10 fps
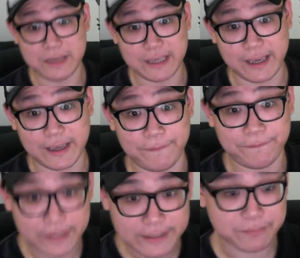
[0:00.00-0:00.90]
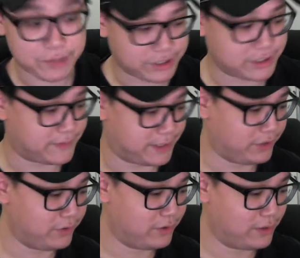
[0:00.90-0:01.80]
to be a first impressions
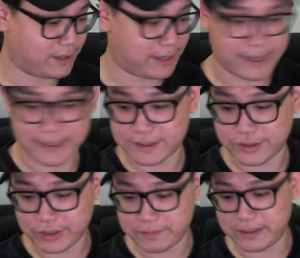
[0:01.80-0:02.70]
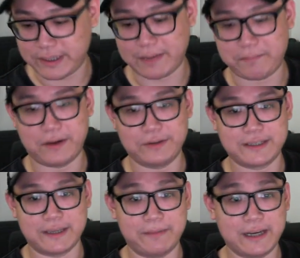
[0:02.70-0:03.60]
video, and it's going to be about
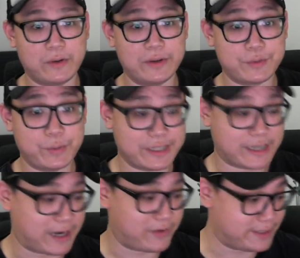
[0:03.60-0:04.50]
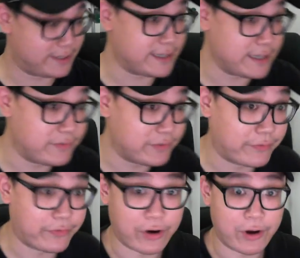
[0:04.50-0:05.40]
some liquids which I received
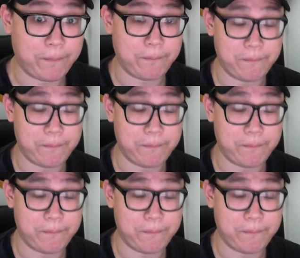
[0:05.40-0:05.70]
from